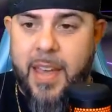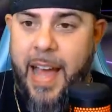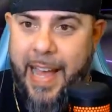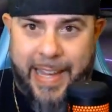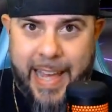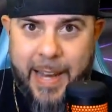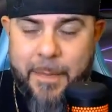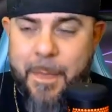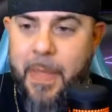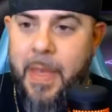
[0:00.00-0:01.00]
I get it,
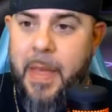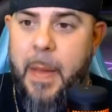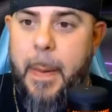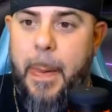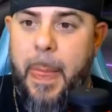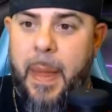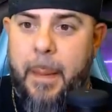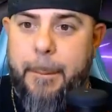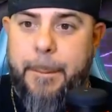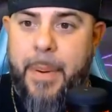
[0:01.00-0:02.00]

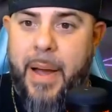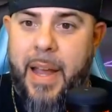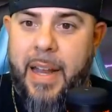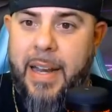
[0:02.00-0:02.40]
but